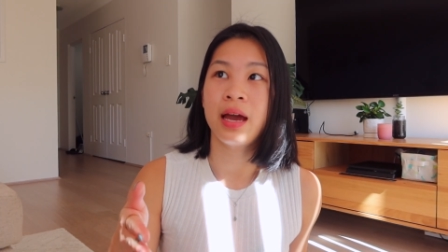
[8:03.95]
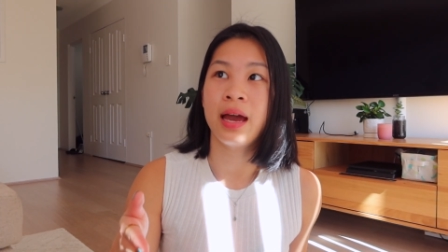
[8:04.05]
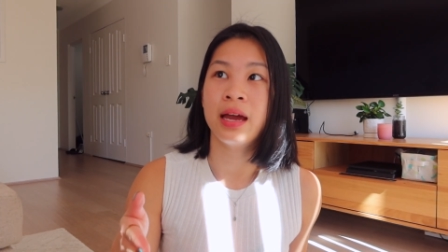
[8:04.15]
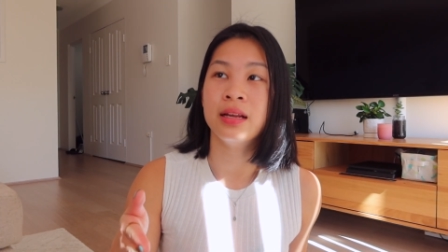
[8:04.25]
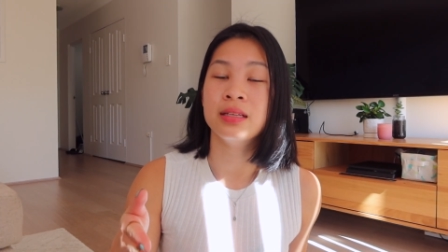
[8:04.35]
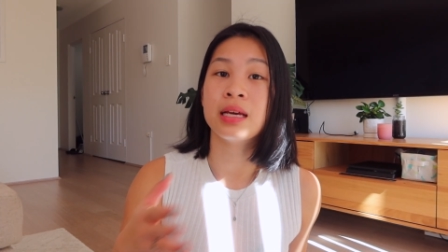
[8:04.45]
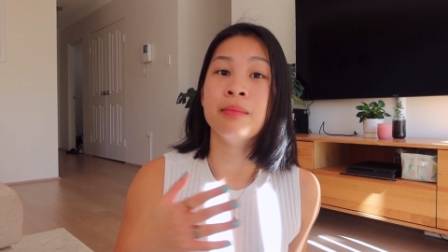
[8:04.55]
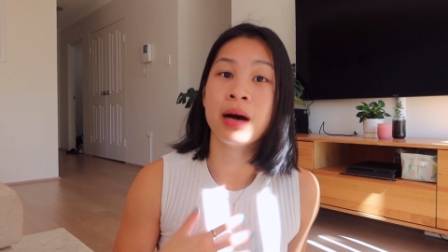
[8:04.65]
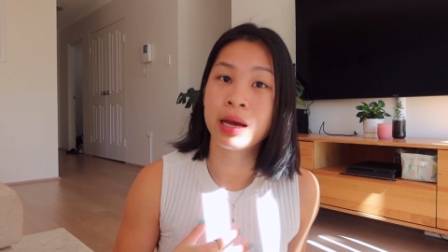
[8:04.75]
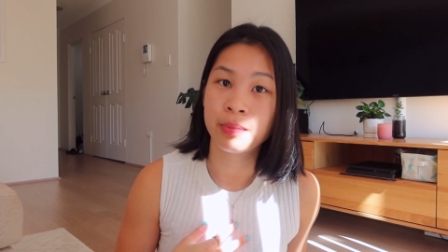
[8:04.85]
and
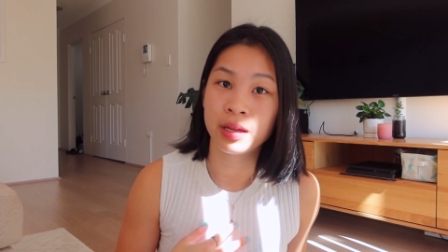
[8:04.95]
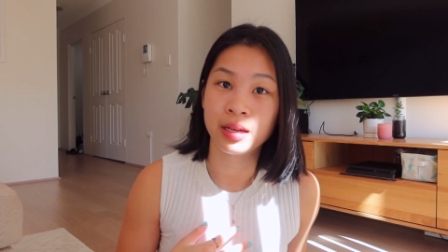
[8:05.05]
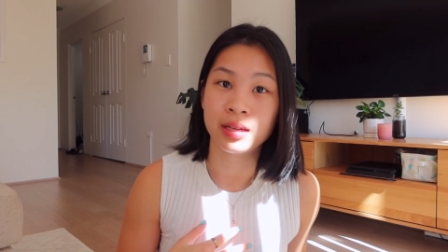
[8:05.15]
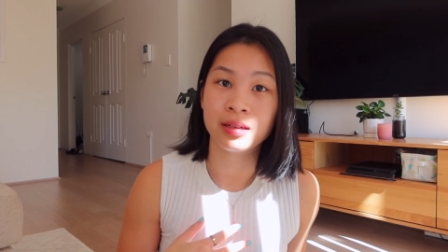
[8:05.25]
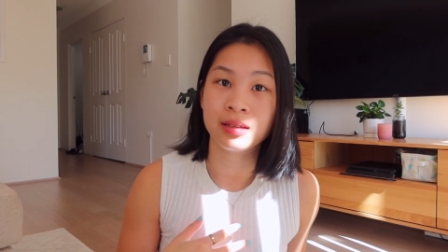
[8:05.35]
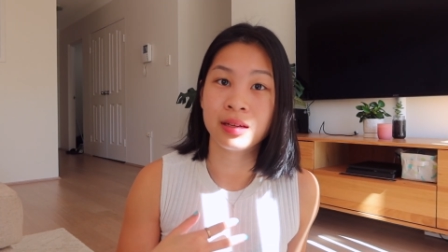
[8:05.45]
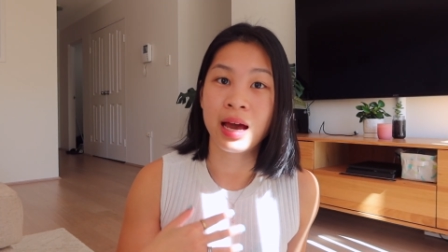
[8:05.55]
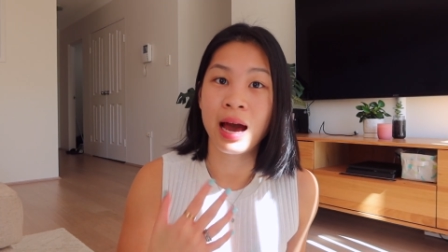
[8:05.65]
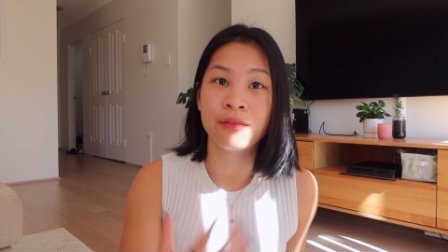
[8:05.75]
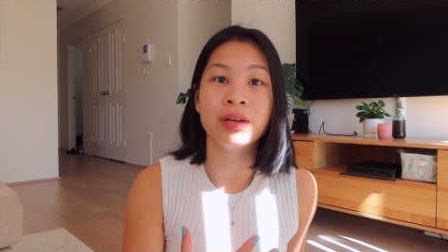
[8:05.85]
in my opinion,
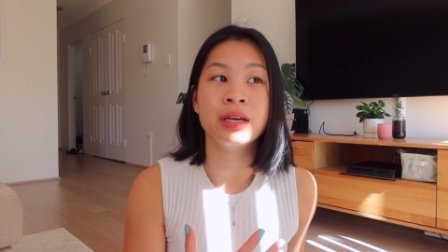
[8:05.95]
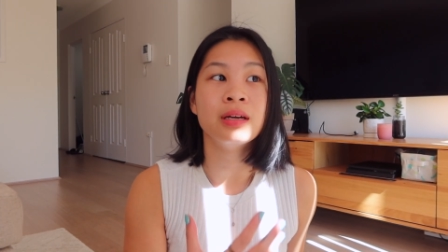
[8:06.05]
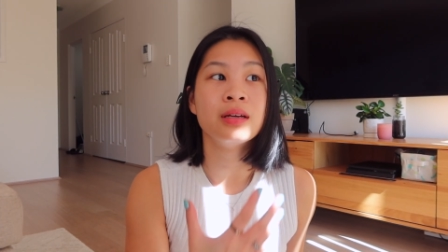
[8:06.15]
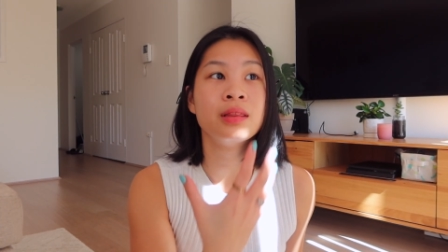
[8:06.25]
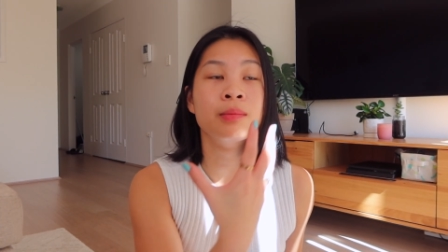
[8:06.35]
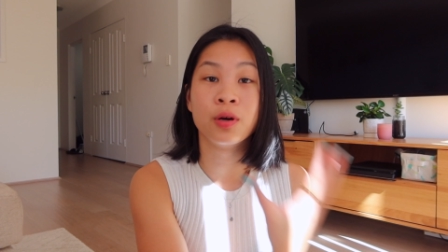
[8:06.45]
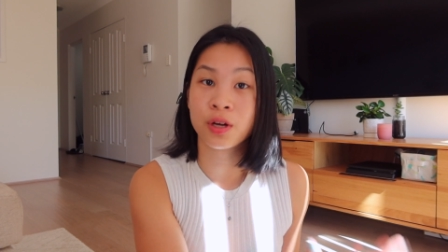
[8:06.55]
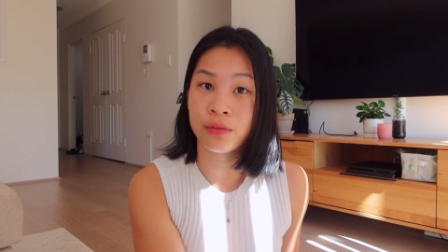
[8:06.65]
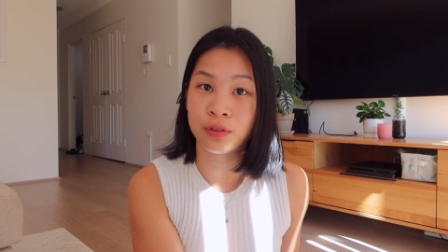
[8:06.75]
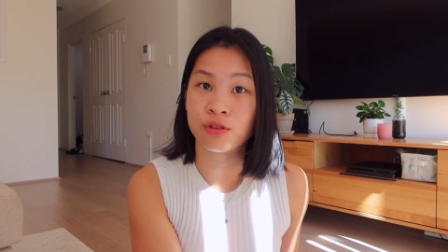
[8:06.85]
having the
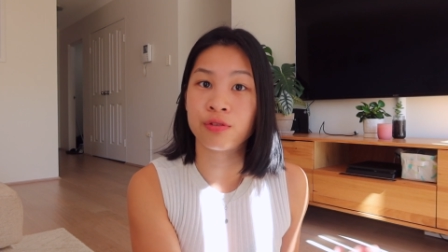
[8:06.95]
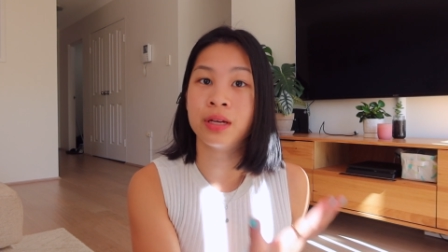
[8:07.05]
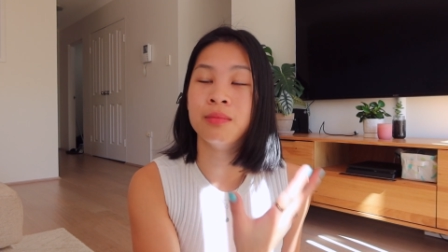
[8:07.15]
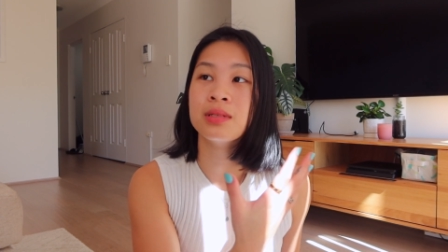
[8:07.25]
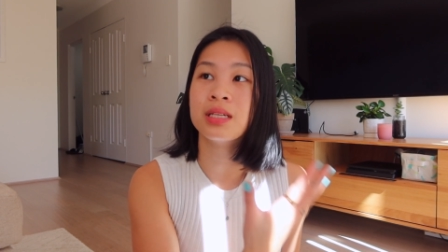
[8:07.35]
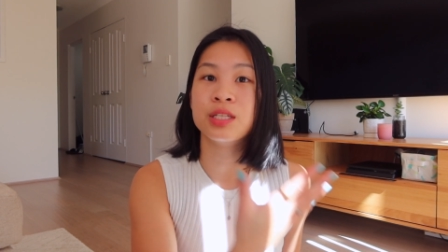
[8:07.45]
body of your dreams,